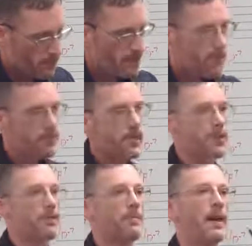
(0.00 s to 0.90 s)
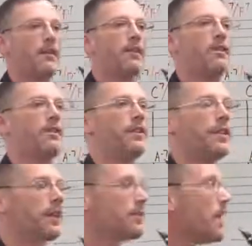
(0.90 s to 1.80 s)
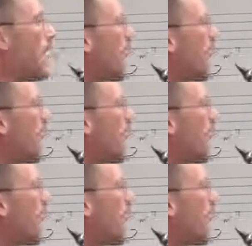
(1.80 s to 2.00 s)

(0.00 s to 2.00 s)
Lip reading: rhythm section background or anything else,